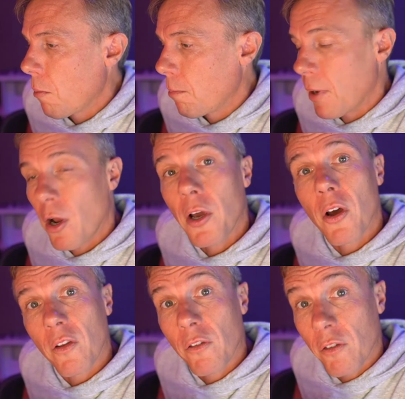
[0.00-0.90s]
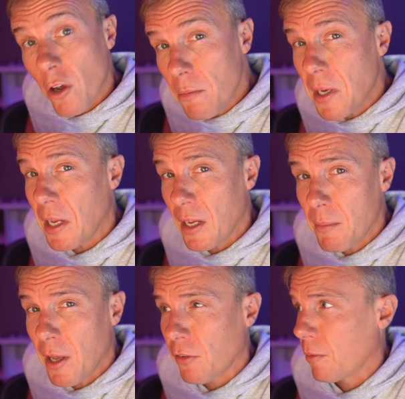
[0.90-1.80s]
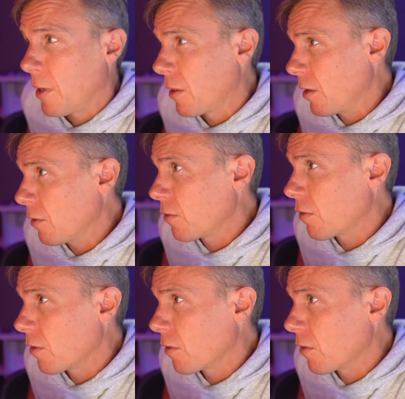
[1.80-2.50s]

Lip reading: but I got so many emails about this,